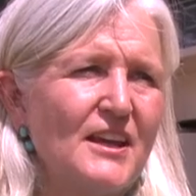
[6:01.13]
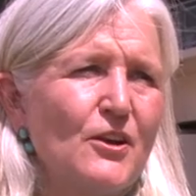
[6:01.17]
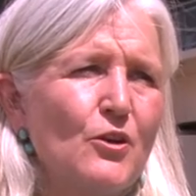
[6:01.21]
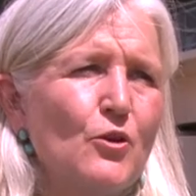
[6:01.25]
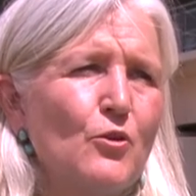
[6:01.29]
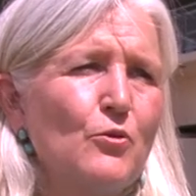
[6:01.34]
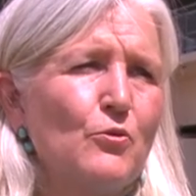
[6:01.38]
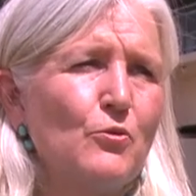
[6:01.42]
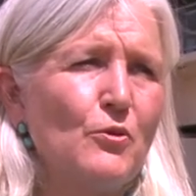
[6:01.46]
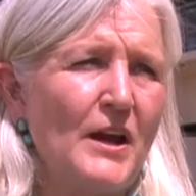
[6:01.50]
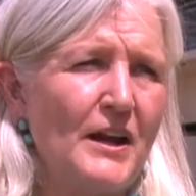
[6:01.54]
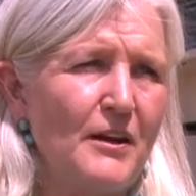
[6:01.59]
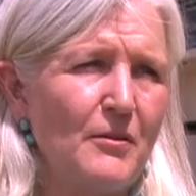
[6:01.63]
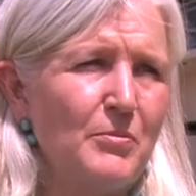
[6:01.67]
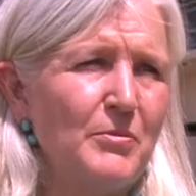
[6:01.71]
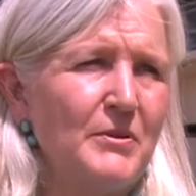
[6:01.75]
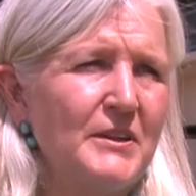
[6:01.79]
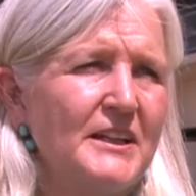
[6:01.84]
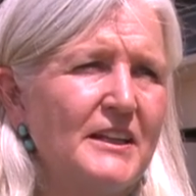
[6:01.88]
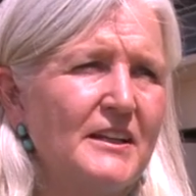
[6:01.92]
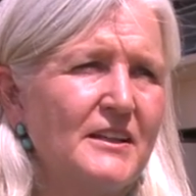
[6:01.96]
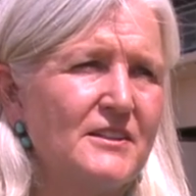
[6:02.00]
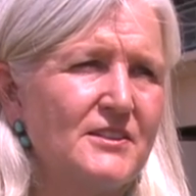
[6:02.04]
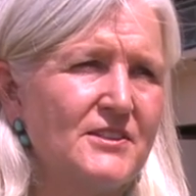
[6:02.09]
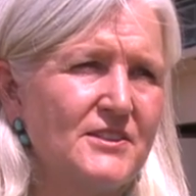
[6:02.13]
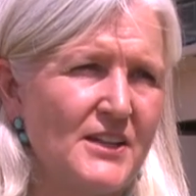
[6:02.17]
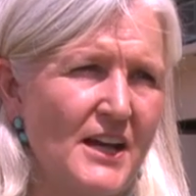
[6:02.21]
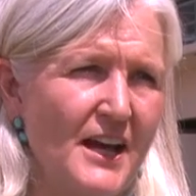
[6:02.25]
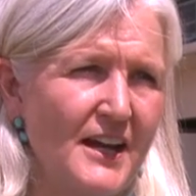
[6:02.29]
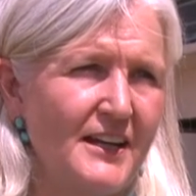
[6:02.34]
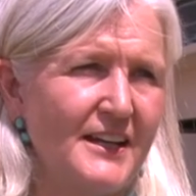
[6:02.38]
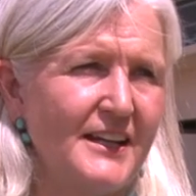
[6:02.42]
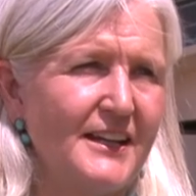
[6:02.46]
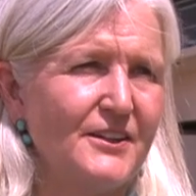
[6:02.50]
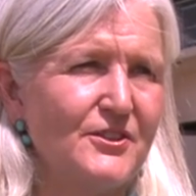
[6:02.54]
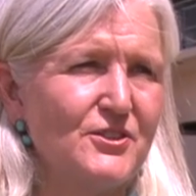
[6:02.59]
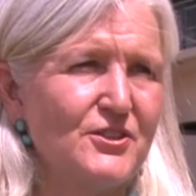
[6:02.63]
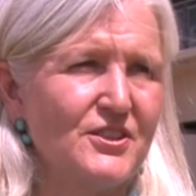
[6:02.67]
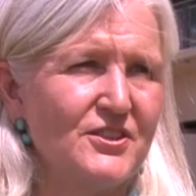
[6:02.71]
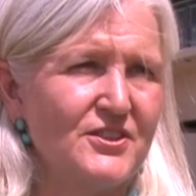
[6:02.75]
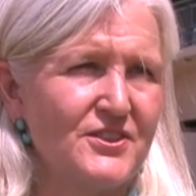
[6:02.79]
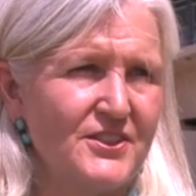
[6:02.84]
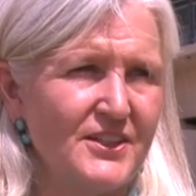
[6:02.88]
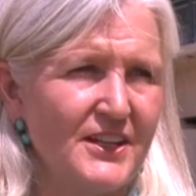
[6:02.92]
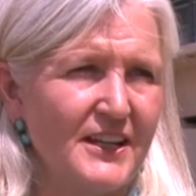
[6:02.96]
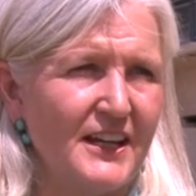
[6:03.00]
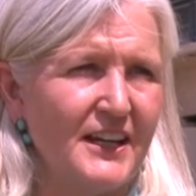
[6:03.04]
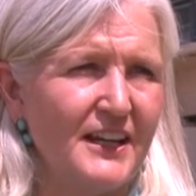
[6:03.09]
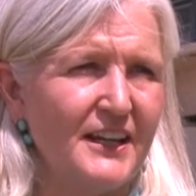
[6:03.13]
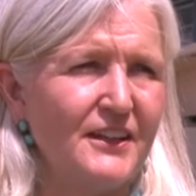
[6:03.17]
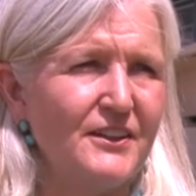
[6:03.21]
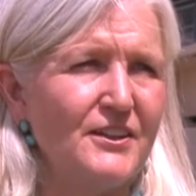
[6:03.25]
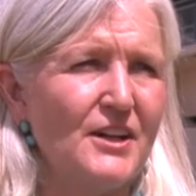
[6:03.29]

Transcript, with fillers: incredibly exciting to see,